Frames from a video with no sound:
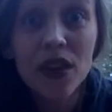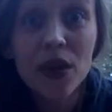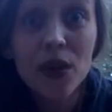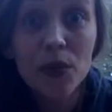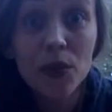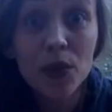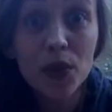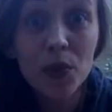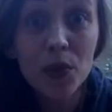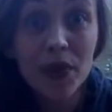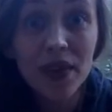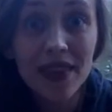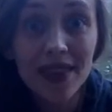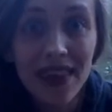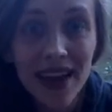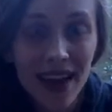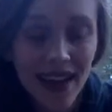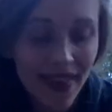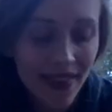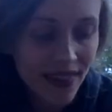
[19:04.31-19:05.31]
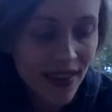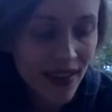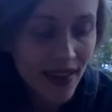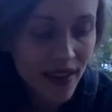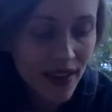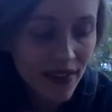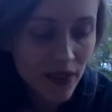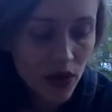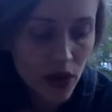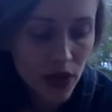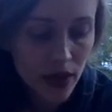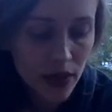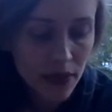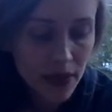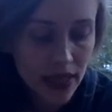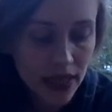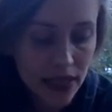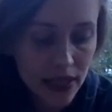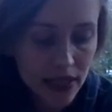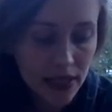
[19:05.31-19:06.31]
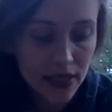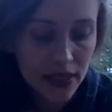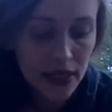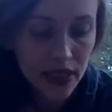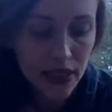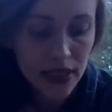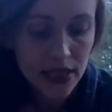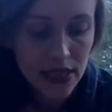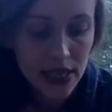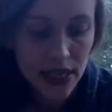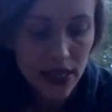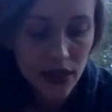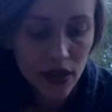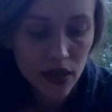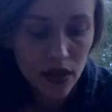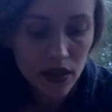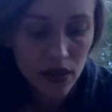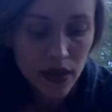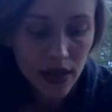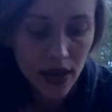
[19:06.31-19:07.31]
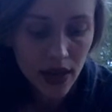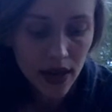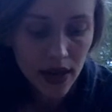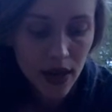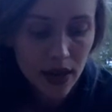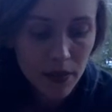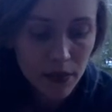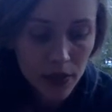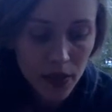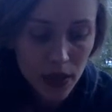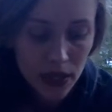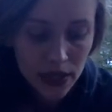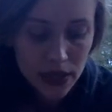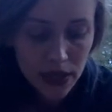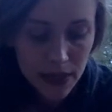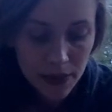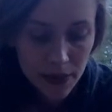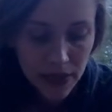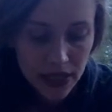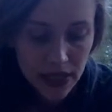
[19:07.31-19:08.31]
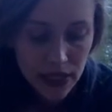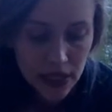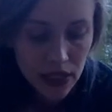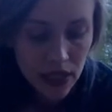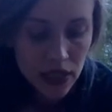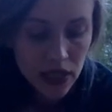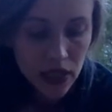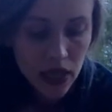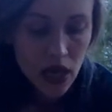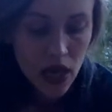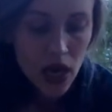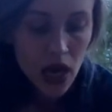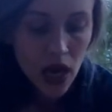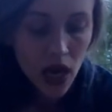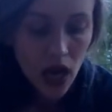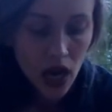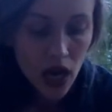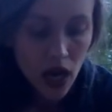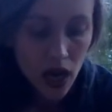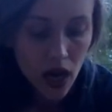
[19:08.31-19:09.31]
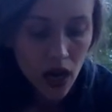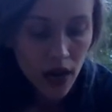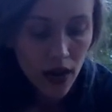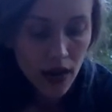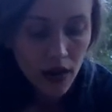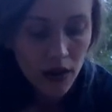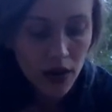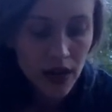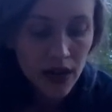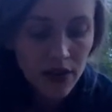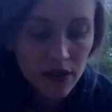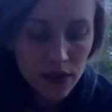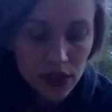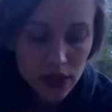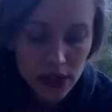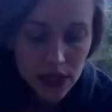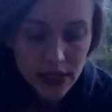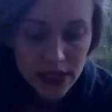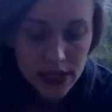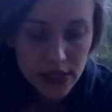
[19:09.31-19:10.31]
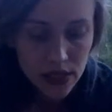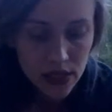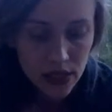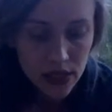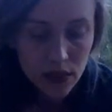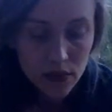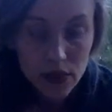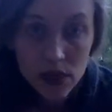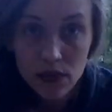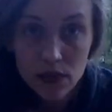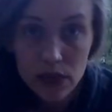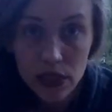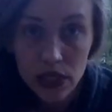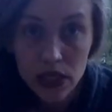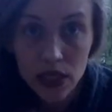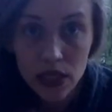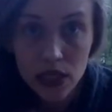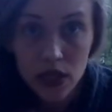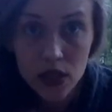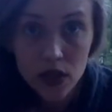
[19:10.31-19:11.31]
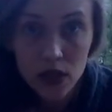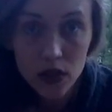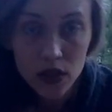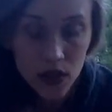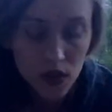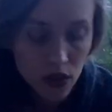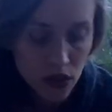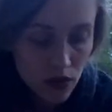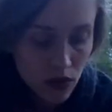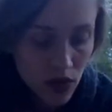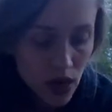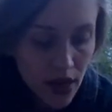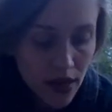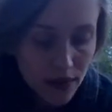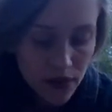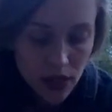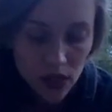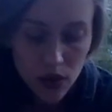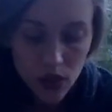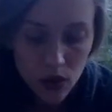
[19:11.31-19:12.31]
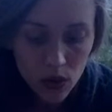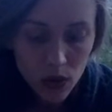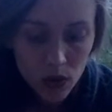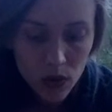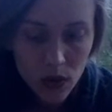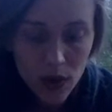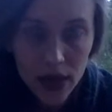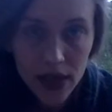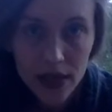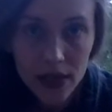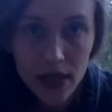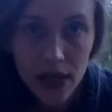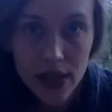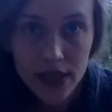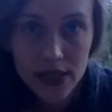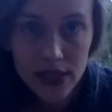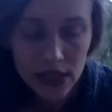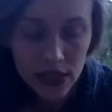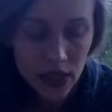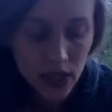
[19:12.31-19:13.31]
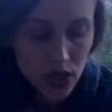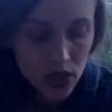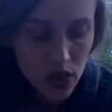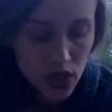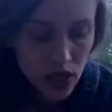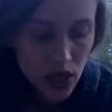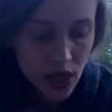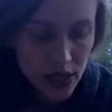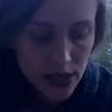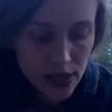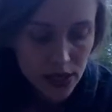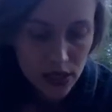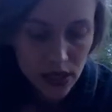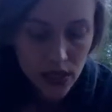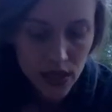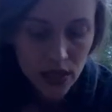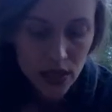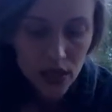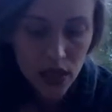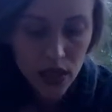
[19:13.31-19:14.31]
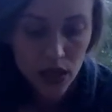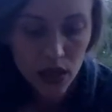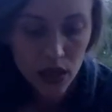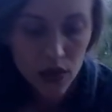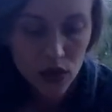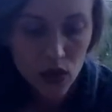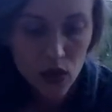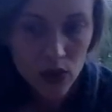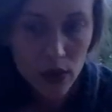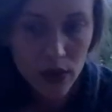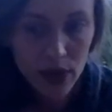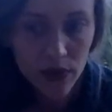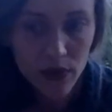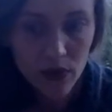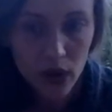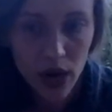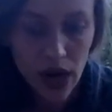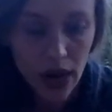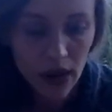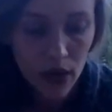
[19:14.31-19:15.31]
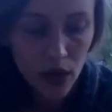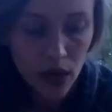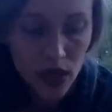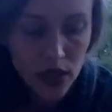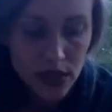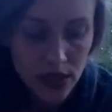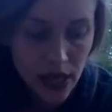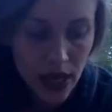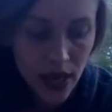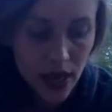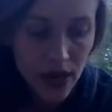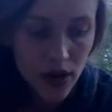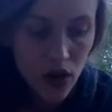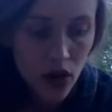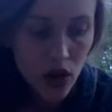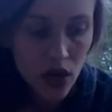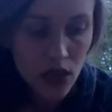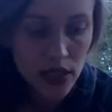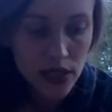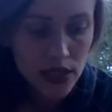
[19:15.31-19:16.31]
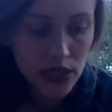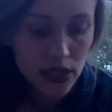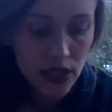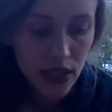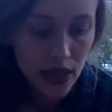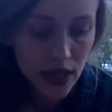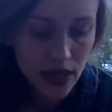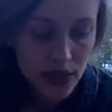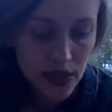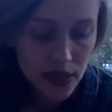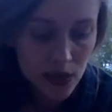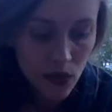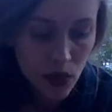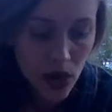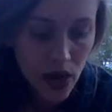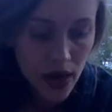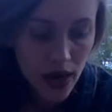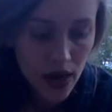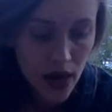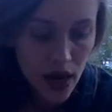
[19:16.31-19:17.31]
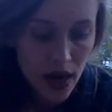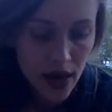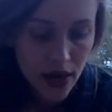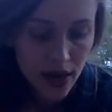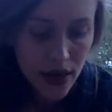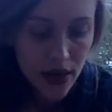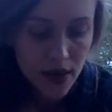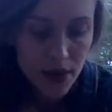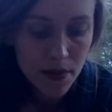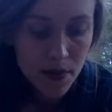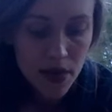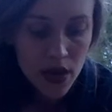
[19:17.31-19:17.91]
poop that they have already made in the container that I bought them in. However, they seem to be thriving quite nicely just in the 24 hours, and honestly that is why I am